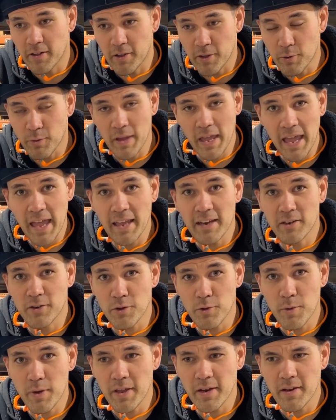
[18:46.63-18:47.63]
You can
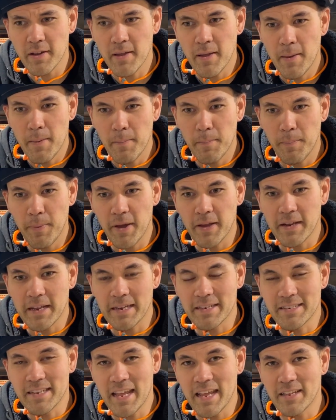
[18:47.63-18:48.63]
do it, but
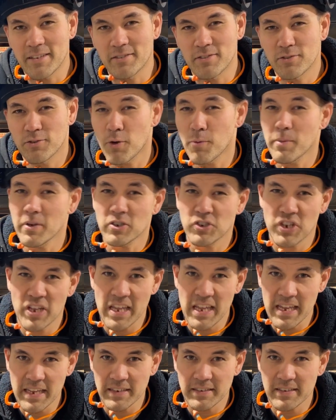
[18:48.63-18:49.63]
it takes so much
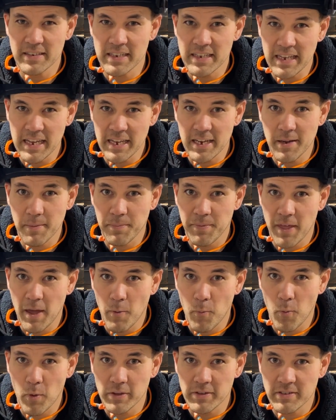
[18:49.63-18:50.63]
heat to heat up that
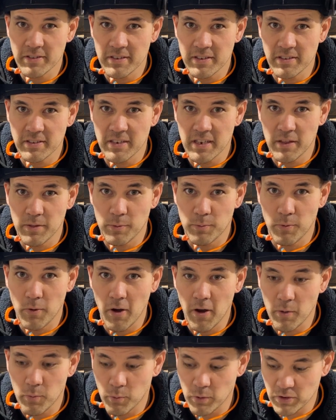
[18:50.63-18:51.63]
1/16
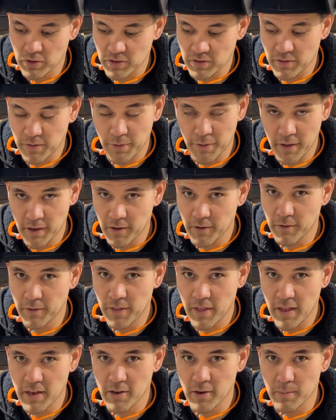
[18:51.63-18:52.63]
rod, which is thicker
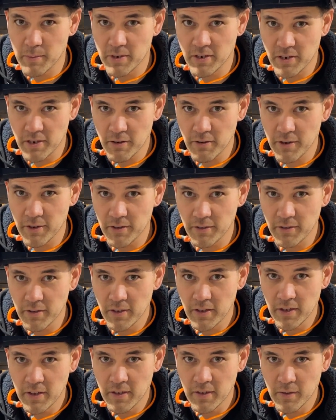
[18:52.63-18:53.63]
than your material.
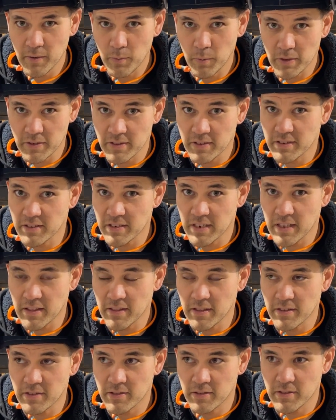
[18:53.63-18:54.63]

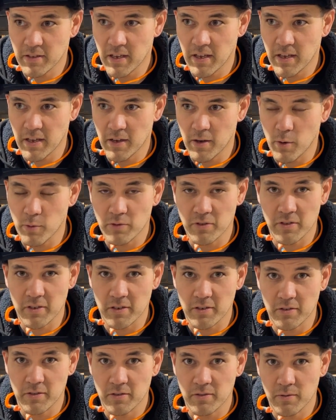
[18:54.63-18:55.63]
1/16 is
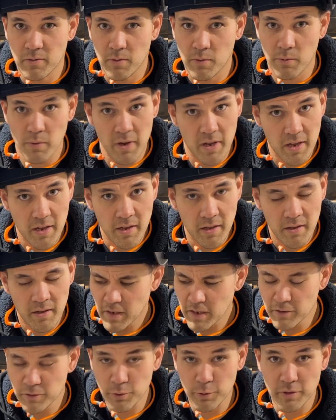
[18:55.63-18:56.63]
063.
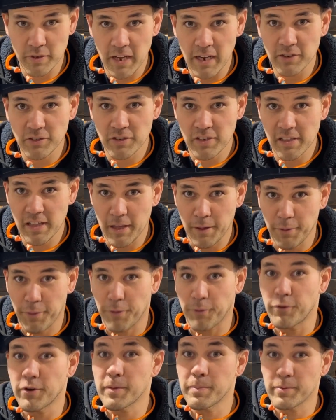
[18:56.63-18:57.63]
So it's actually like
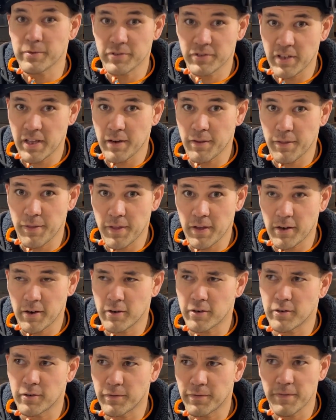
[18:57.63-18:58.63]
30%
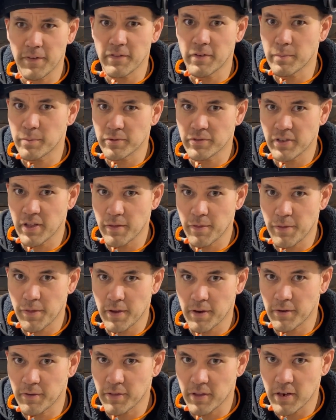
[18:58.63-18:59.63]
thicker or 50%
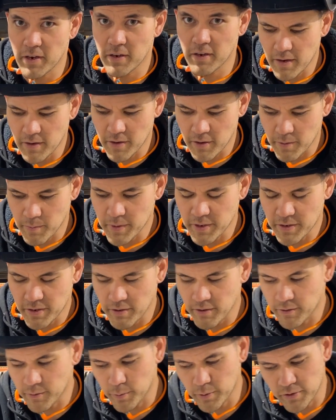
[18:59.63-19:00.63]
thicker than your
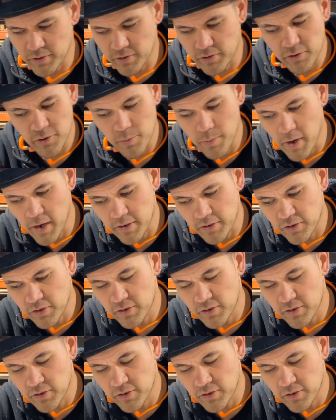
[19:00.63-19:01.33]
material, which is too much.